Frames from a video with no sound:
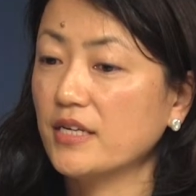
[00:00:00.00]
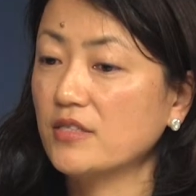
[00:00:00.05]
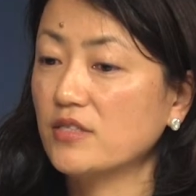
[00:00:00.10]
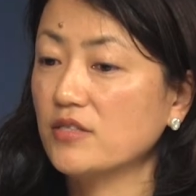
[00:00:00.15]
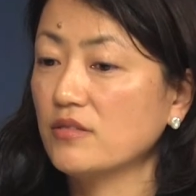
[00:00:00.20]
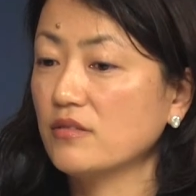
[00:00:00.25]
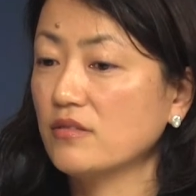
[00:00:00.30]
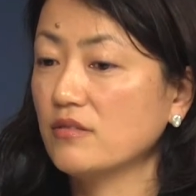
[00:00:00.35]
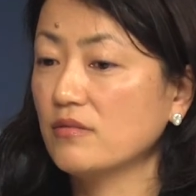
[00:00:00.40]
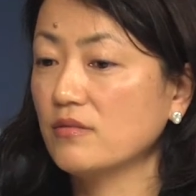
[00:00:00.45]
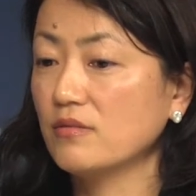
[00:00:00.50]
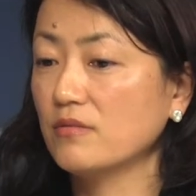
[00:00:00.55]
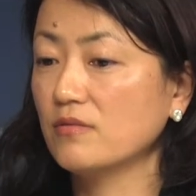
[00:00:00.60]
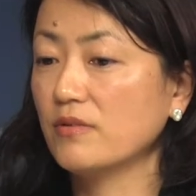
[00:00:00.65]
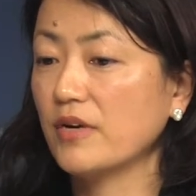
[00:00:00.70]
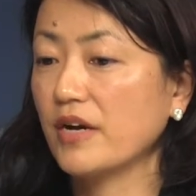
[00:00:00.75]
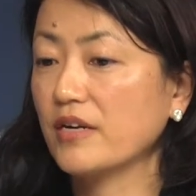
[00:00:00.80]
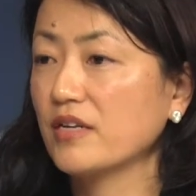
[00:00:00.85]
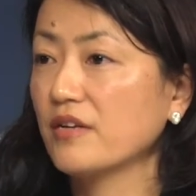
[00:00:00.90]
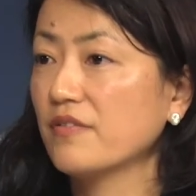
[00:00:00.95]
into
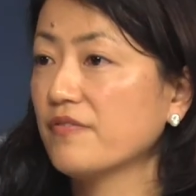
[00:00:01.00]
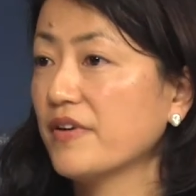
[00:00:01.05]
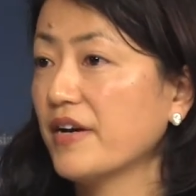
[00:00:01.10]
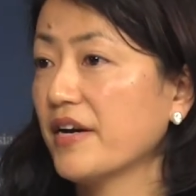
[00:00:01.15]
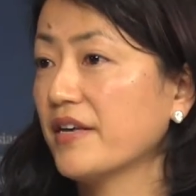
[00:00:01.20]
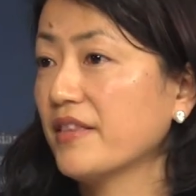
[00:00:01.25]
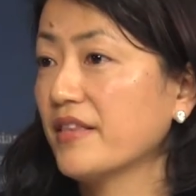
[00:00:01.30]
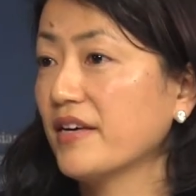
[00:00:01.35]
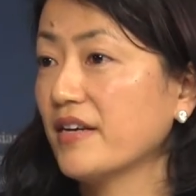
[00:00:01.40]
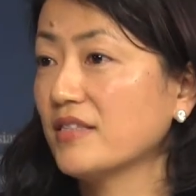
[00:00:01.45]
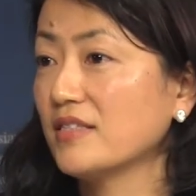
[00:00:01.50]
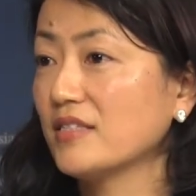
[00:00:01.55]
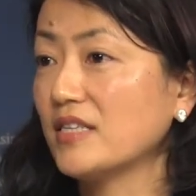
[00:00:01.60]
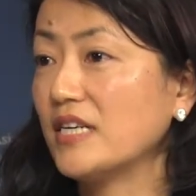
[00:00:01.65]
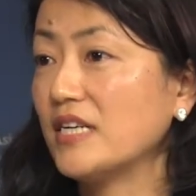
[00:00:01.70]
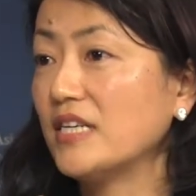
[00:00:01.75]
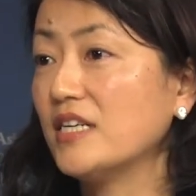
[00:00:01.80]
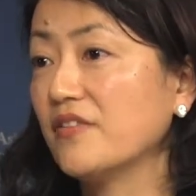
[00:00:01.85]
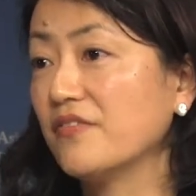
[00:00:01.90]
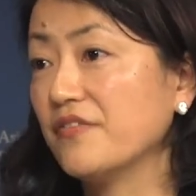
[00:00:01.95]
rectify that
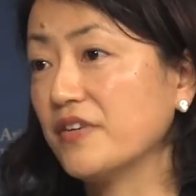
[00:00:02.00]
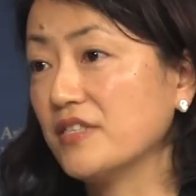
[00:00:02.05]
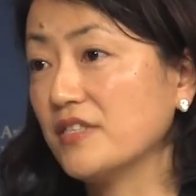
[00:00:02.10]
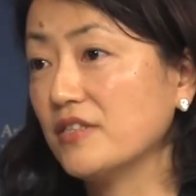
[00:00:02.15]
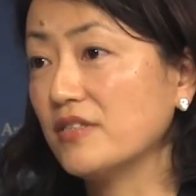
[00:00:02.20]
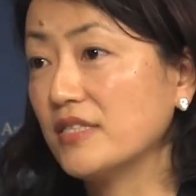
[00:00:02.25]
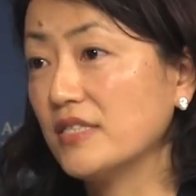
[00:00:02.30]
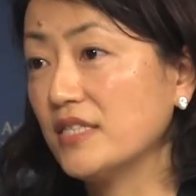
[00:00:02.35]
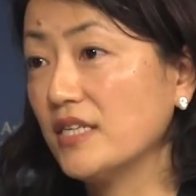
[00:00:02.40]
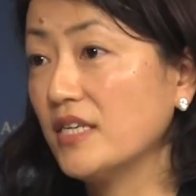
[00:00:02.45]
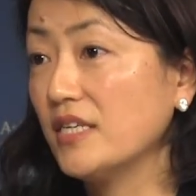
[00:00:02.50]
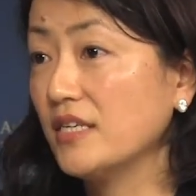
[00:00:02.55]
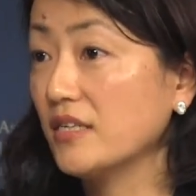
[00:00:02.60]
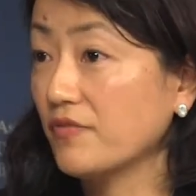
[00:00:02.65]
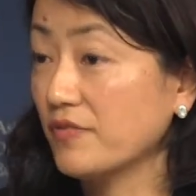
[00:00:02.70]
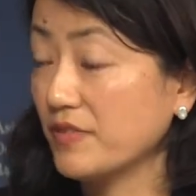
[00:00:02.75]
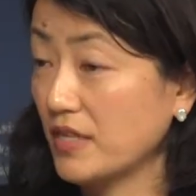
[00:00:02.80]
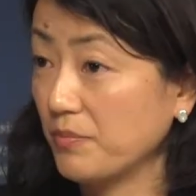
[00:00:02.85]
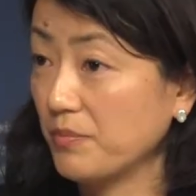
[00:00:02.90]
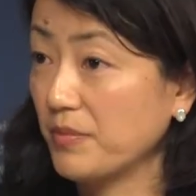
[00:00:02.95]
inefficiency in the
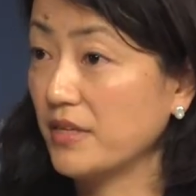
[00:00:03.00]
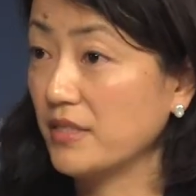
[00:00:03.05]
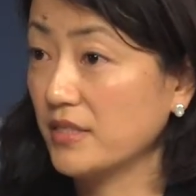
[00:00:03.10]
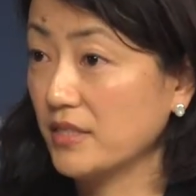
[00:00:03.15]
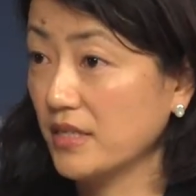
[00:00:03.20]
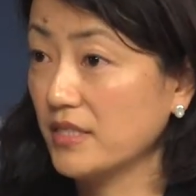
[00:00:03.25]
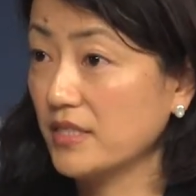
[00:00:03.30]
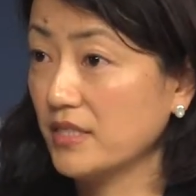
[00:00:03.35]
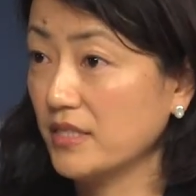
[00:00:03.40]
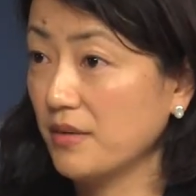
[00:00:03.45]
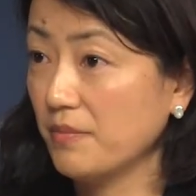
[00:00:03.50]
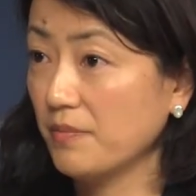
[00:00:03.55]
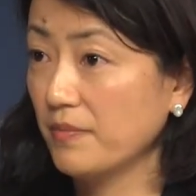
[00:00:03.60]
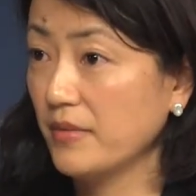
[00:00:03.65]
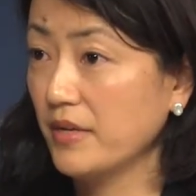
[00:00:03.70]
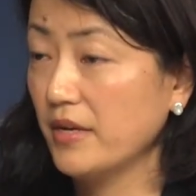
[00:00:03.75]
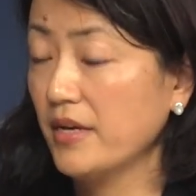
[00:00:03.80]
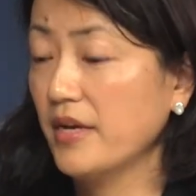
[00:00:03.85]
supply system,